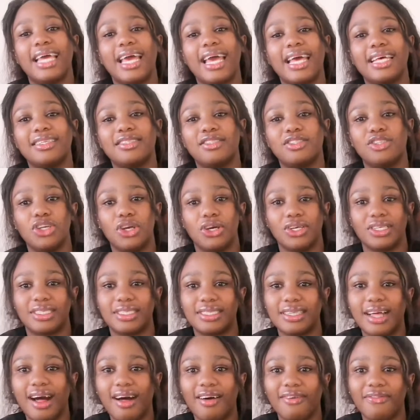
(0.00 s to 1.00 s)
test
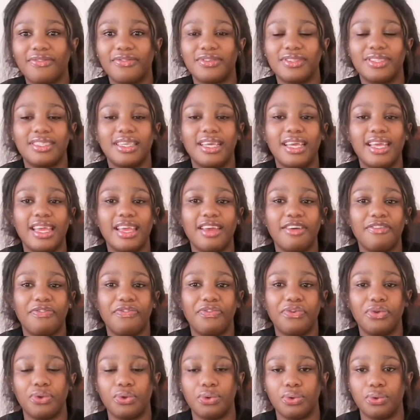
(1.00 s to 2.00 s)
yourself, see
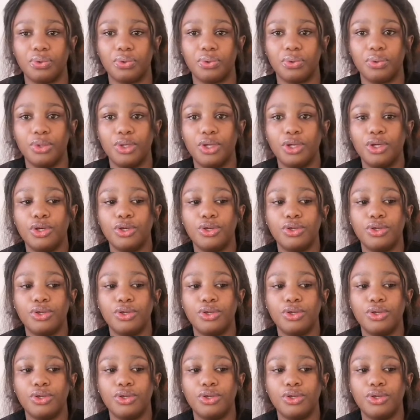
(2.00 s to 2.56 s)
if you